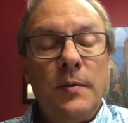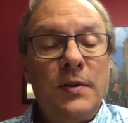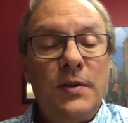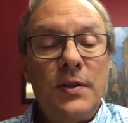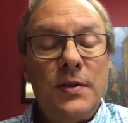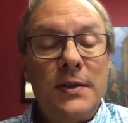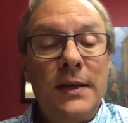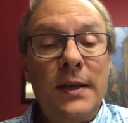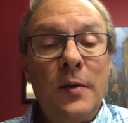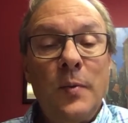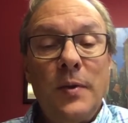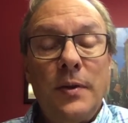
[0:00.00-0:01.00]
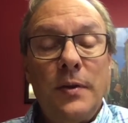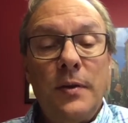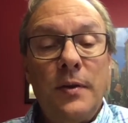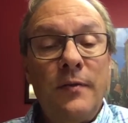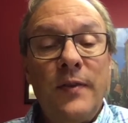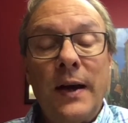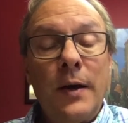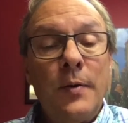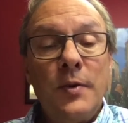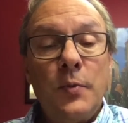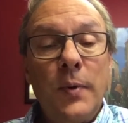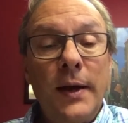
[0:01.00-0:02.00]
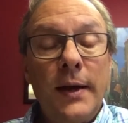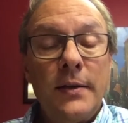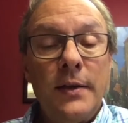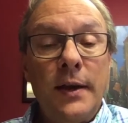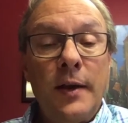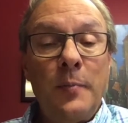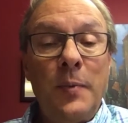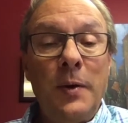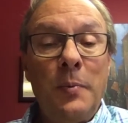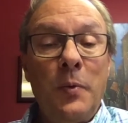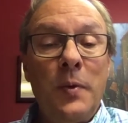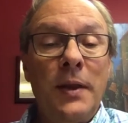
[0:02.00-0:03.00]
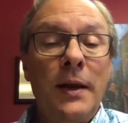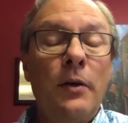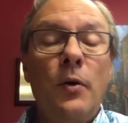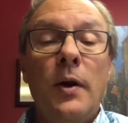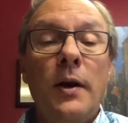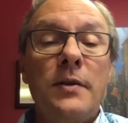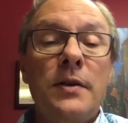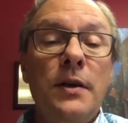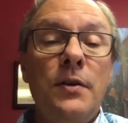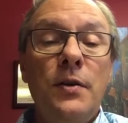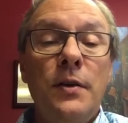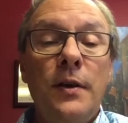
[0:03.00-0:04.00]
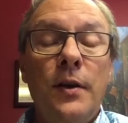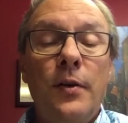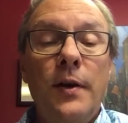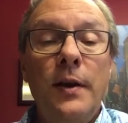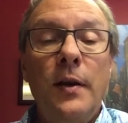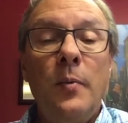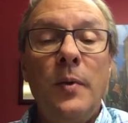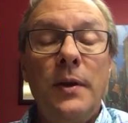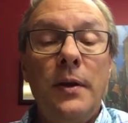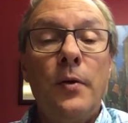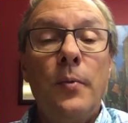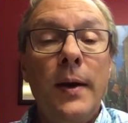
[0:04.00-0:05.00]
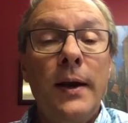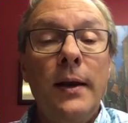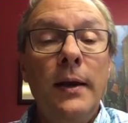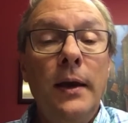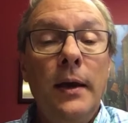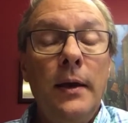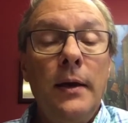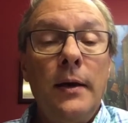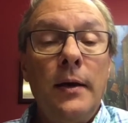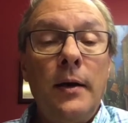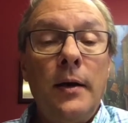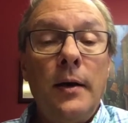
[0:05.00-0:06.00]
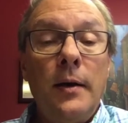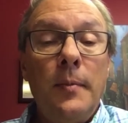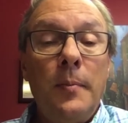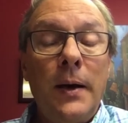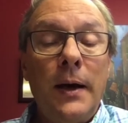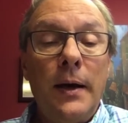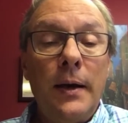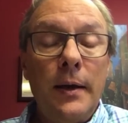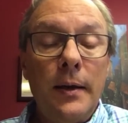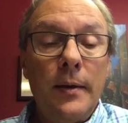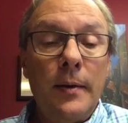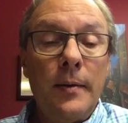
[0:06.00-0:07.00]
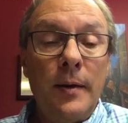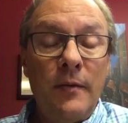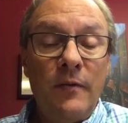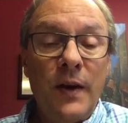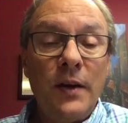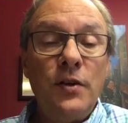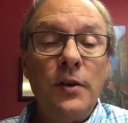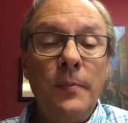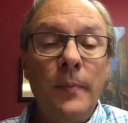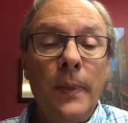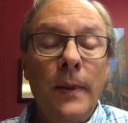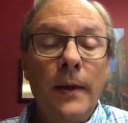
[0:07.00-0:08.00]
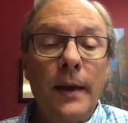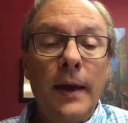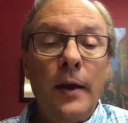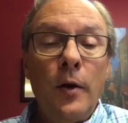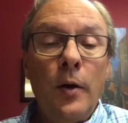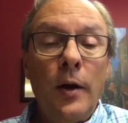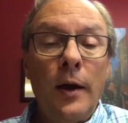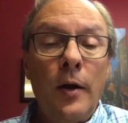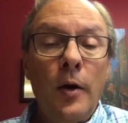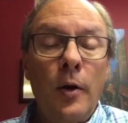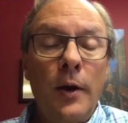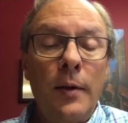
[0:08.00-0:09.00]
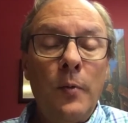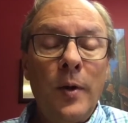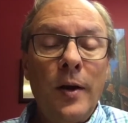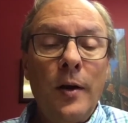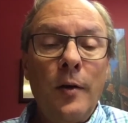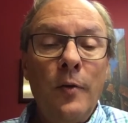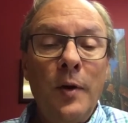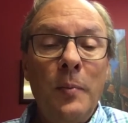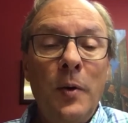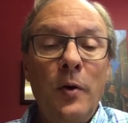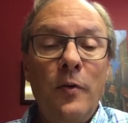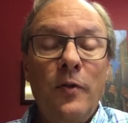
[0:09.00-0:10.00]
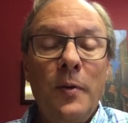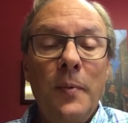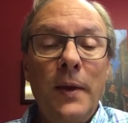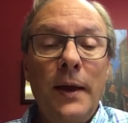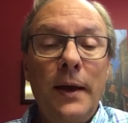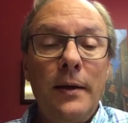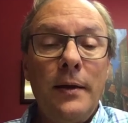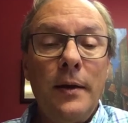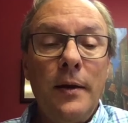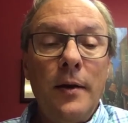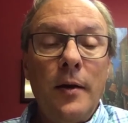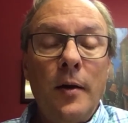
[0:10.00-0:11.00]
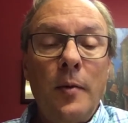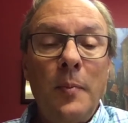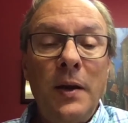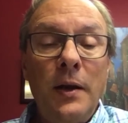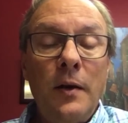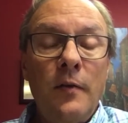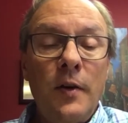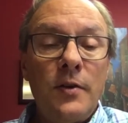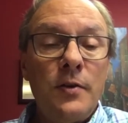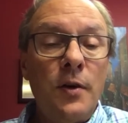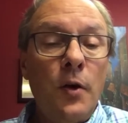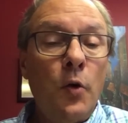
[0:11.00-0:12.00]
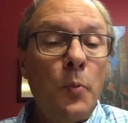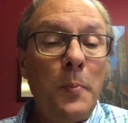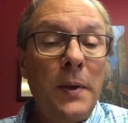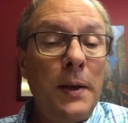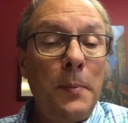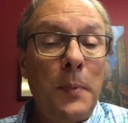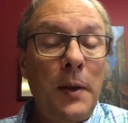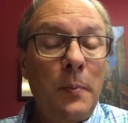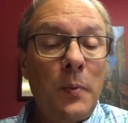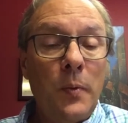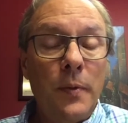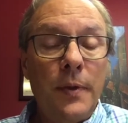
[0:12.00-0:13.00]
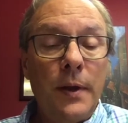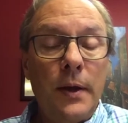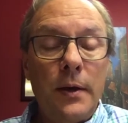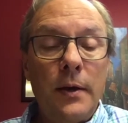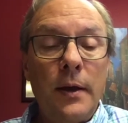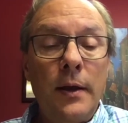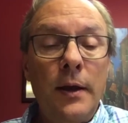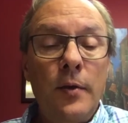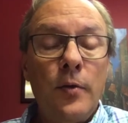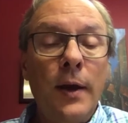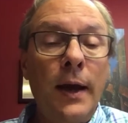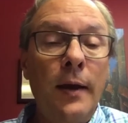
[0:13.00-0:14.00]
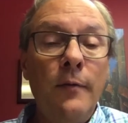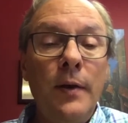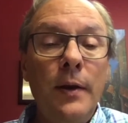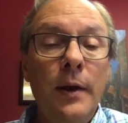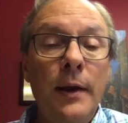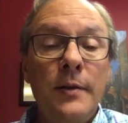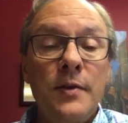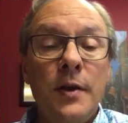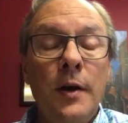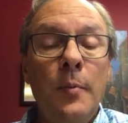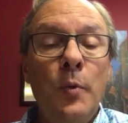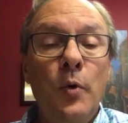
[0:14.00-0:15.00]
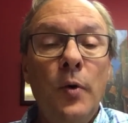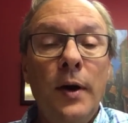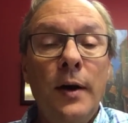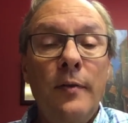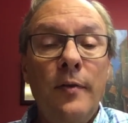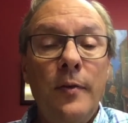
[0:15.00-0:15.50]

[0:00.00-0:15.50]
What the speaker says: just dealing with the virus. We actually have people within our organization that are dealing with it directly by infection and are in recovery mode from that. Many of us know many people that either have it and some who have